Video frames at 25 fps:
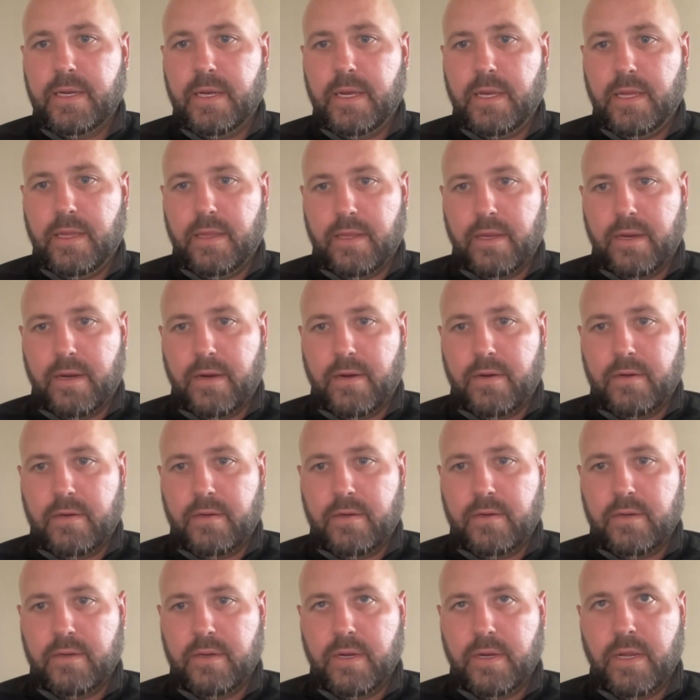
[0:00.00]
in
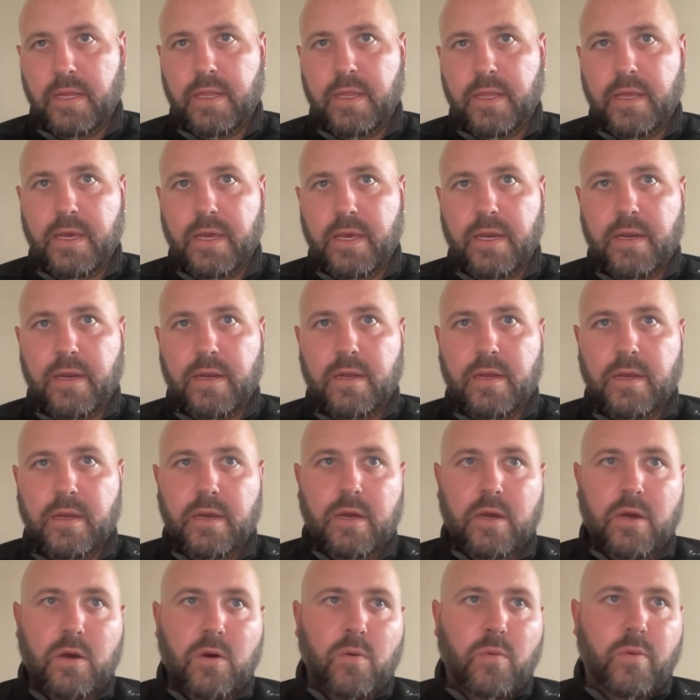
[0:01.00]
there. And then
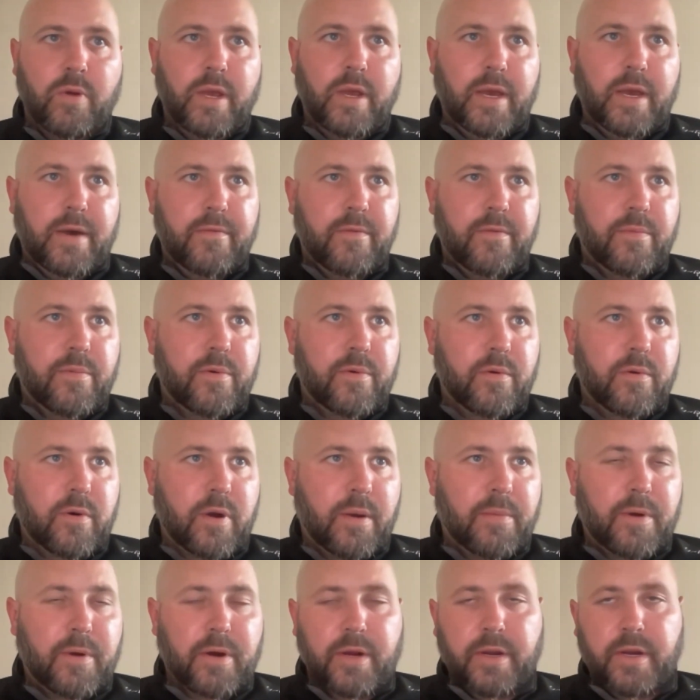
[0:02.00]
we have a
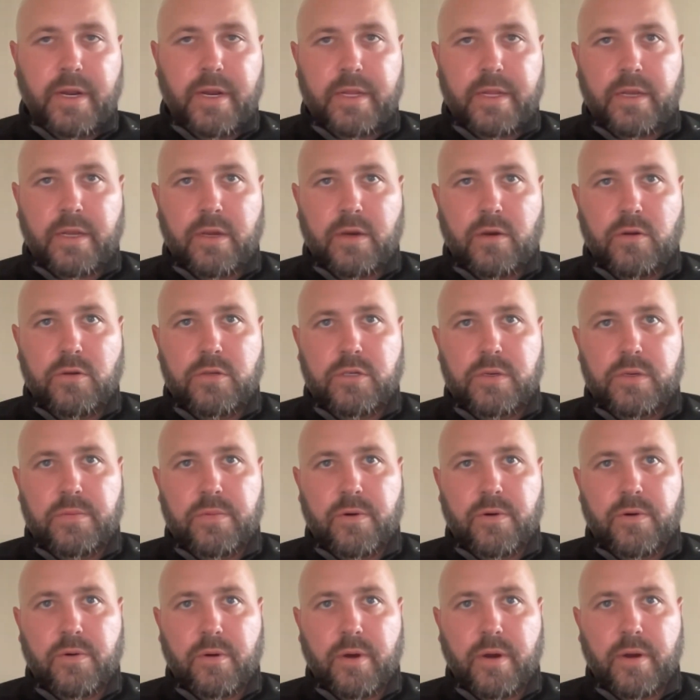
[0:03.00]
program, our connected coaching
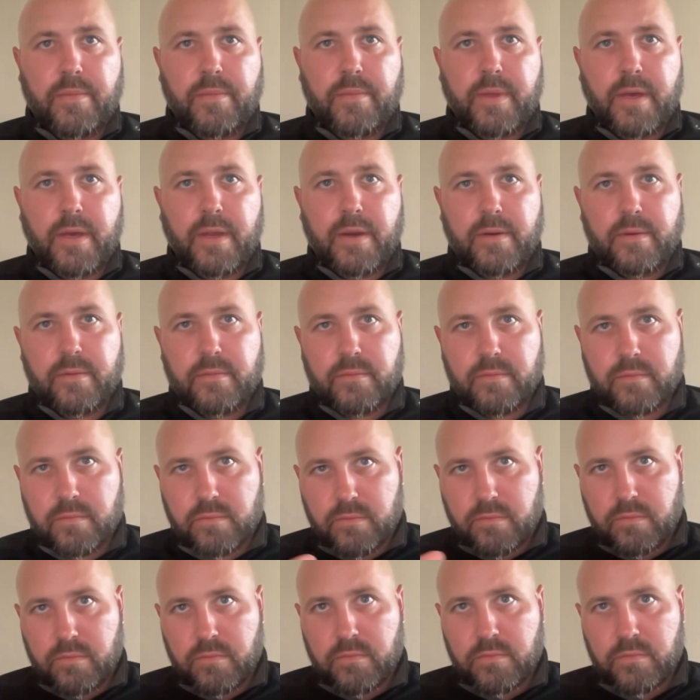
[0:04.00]
program, that
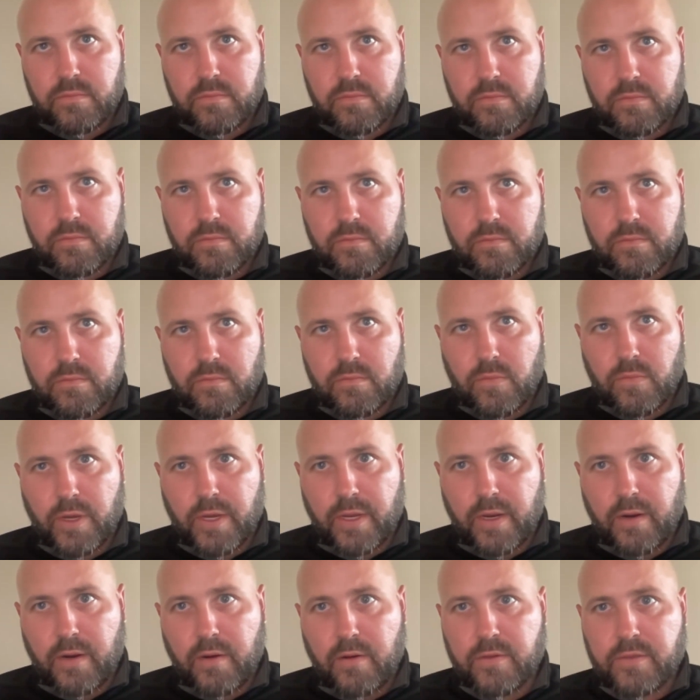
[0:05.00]
we
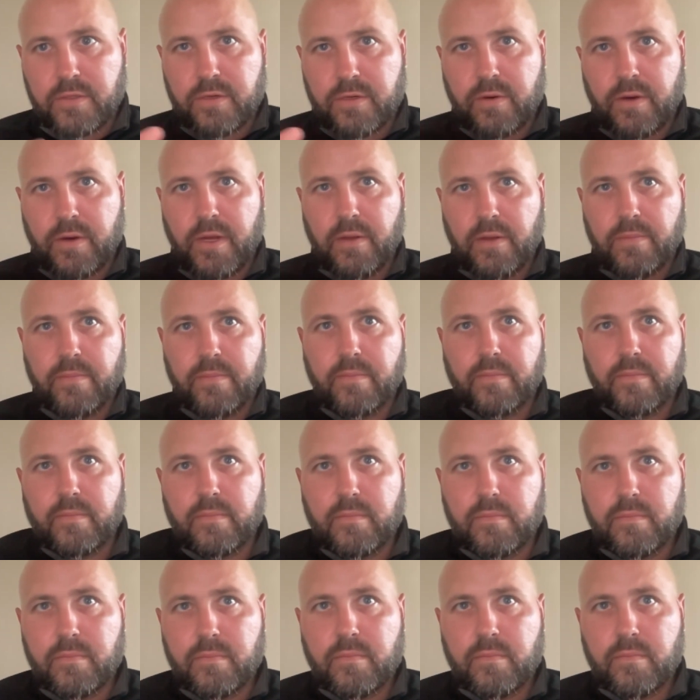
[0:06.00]
can also help
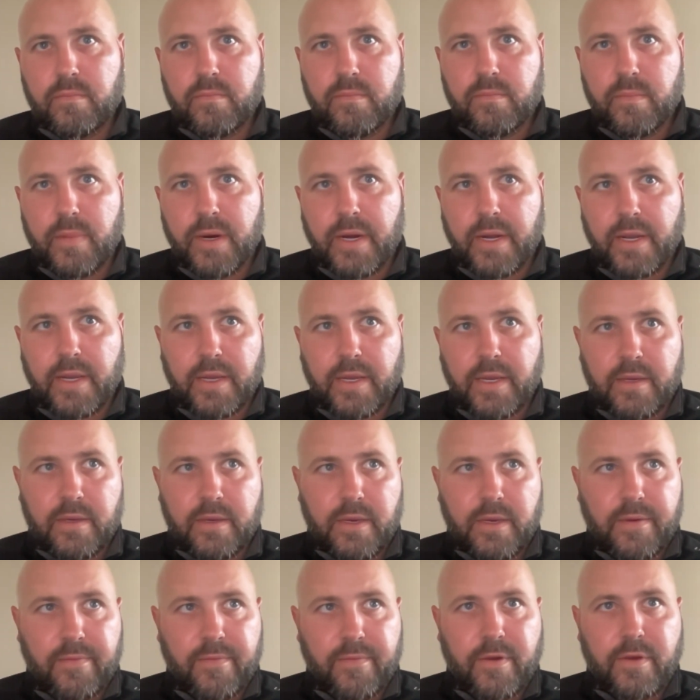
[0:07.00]
by
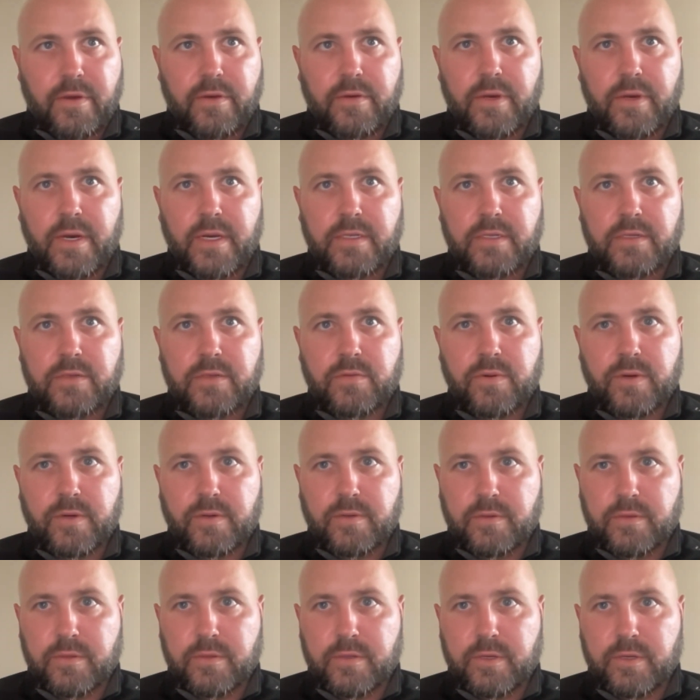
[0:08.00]
giving you guys
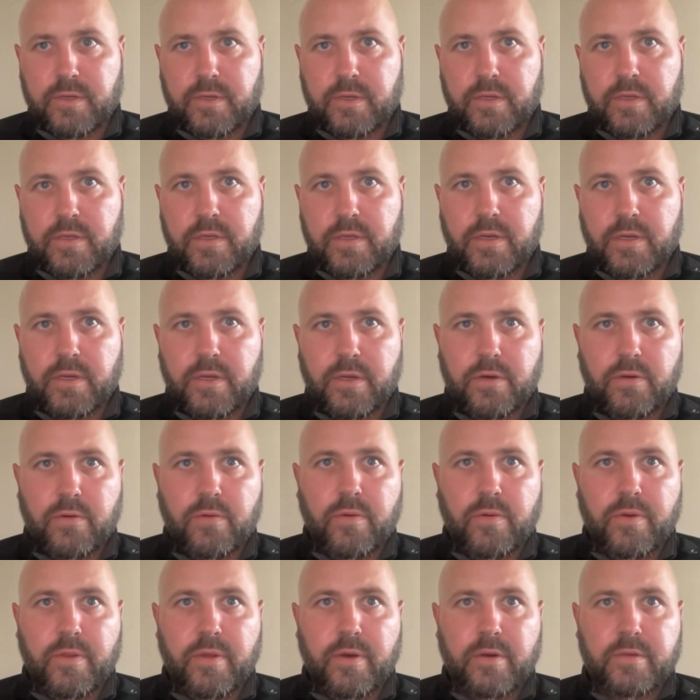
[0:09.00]
drills to do,
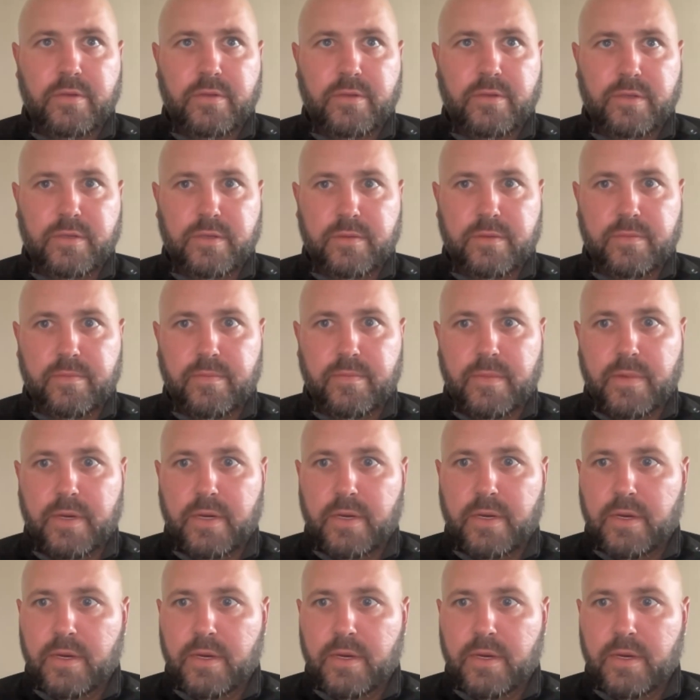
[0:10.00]
with also some